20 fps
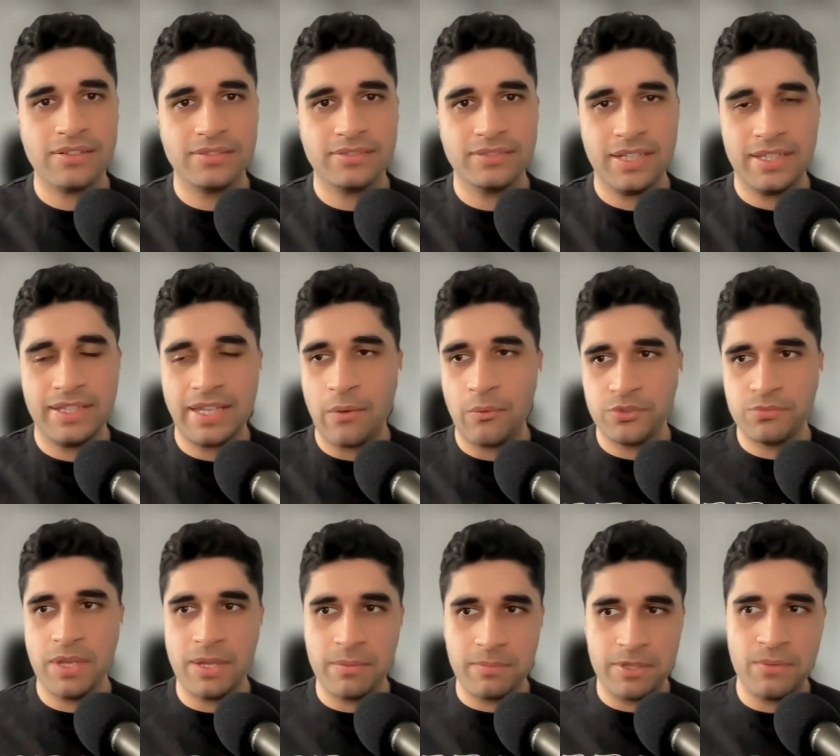and that was
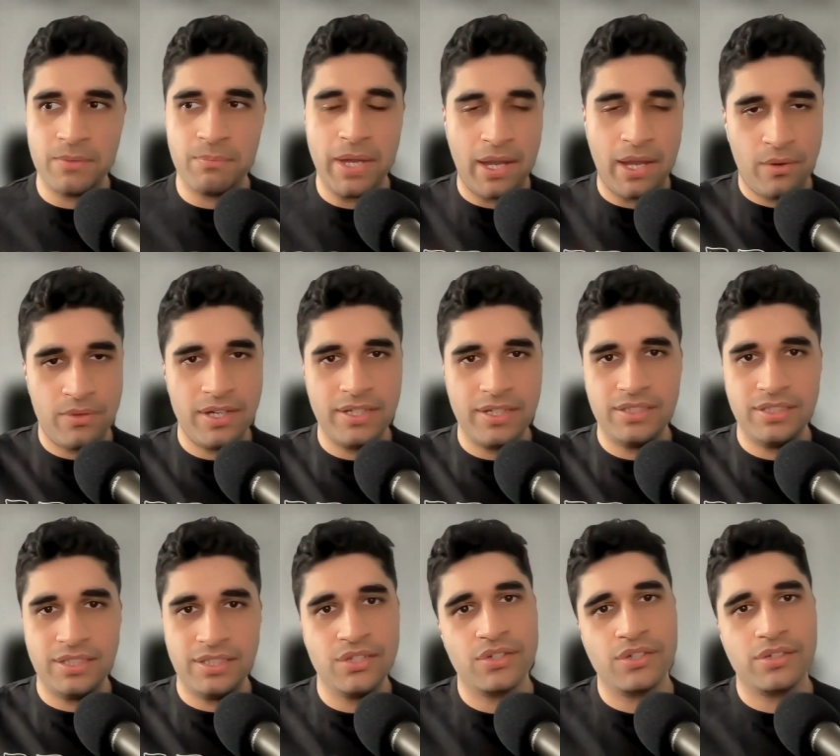maybe about a
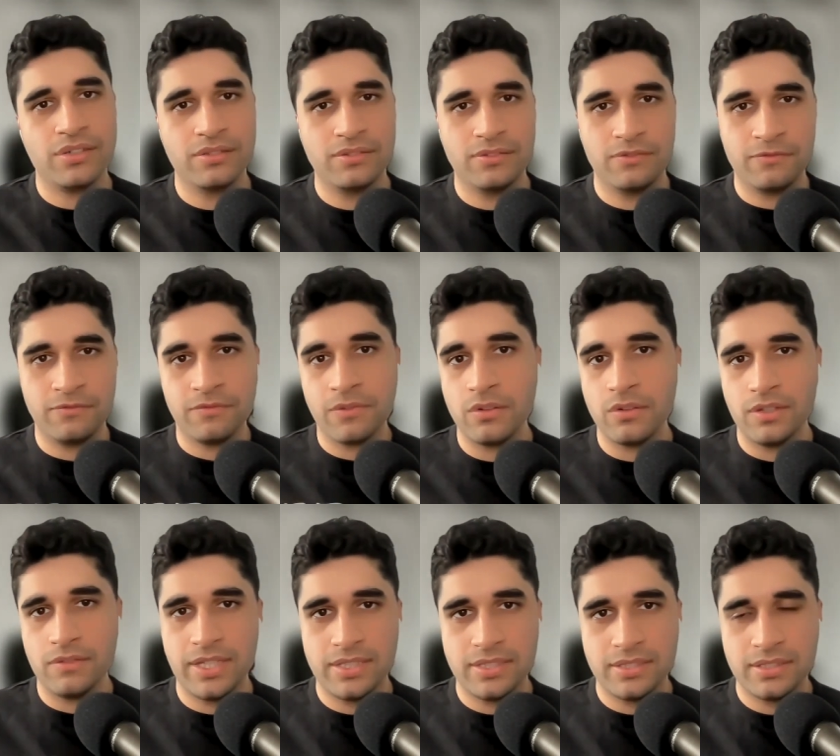year full of
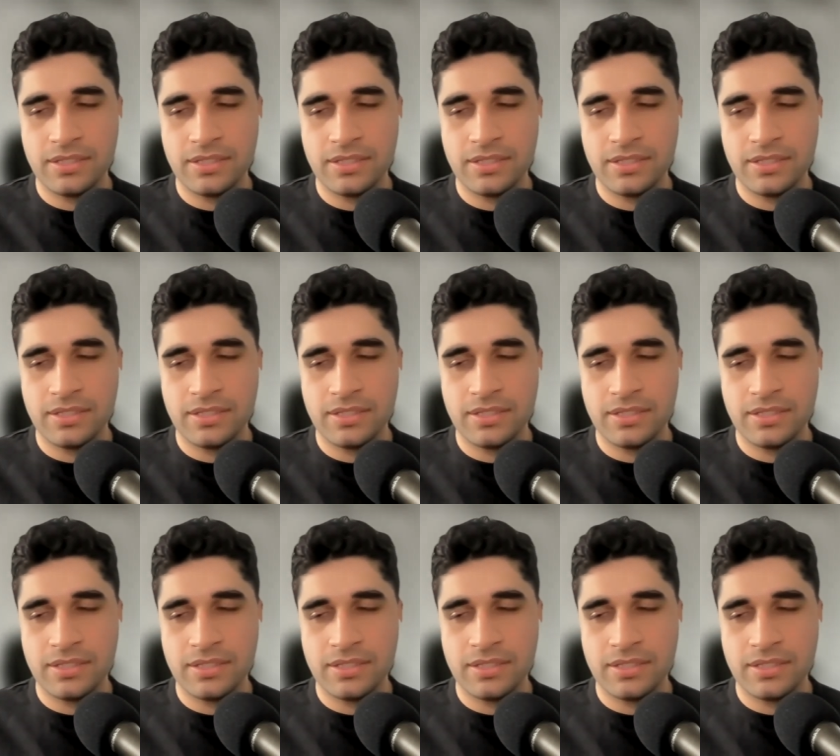it.